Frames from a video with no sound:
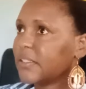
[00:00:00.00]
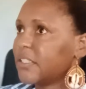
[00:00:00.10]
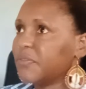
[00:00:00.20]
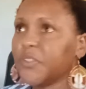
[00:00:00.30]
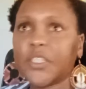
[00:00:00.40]

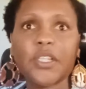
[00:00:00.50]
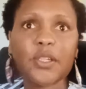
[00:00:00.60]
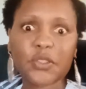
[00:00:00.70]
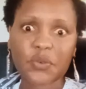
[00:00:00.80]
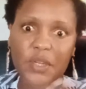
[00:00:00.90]

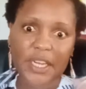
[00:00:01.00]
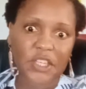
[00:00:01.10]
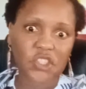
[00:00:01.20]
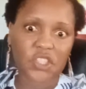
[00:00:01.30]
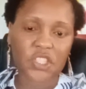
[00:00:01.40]
difficult
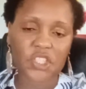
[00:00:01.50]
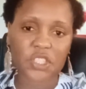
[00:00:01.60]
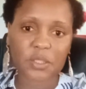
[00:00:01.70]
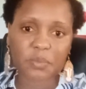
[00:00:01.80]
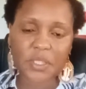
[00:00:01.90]

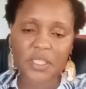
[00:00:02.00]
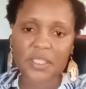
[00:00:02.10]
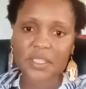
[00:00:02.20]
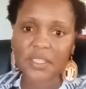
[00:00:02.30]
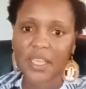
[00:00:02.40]

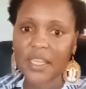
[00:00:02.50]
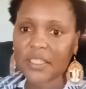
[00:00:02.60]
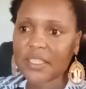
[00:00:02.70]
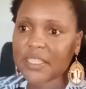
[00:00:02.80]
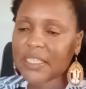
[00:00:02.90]
relationships
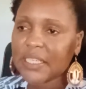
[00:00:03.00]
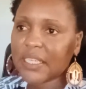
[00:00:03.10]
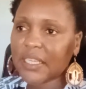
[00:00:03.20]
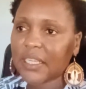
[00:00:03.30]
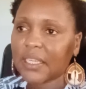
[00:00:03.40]
yes
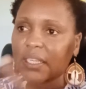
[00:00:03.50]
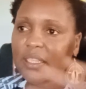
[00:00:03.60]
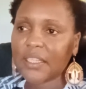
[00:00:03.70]
i